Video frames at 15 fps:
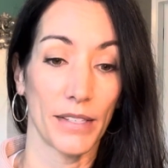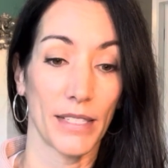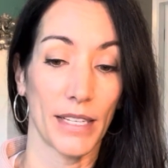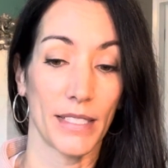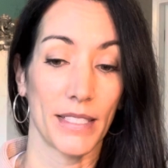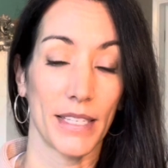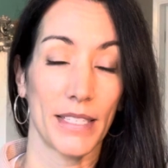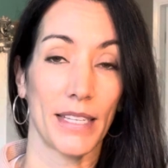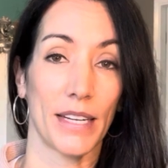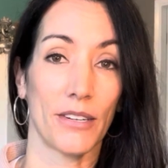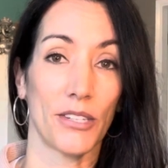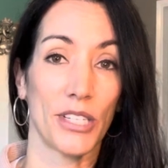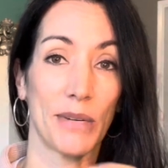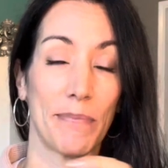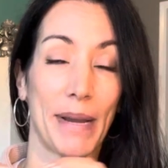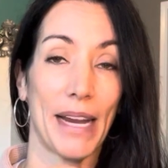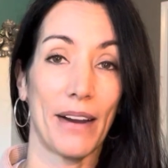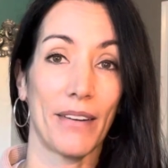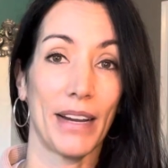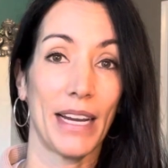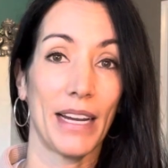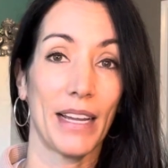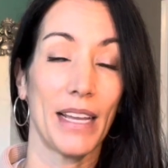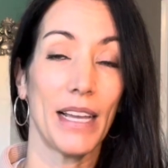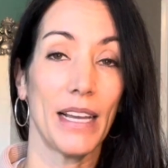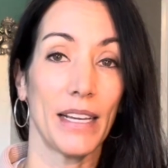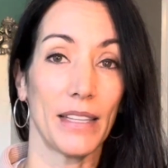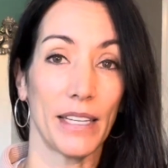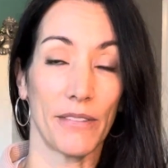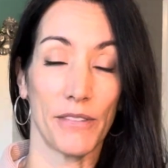Does this energy pairing
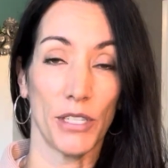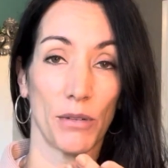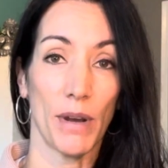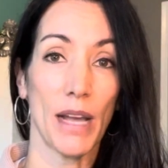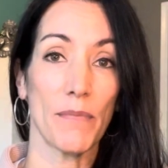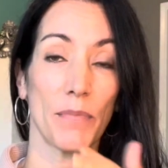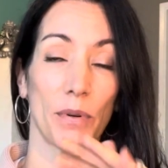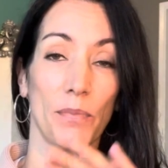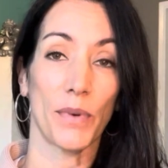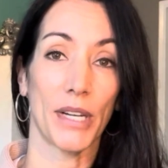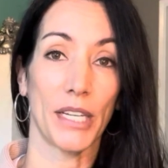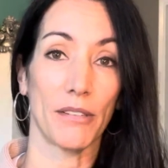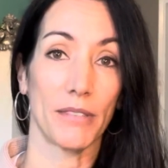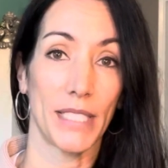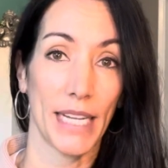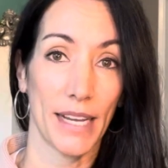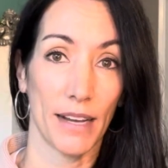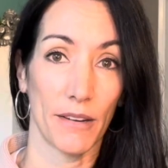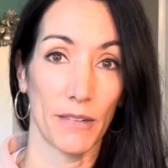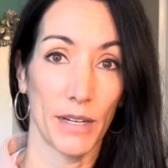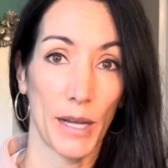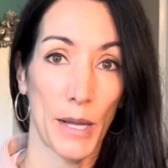lift you up or bring you down?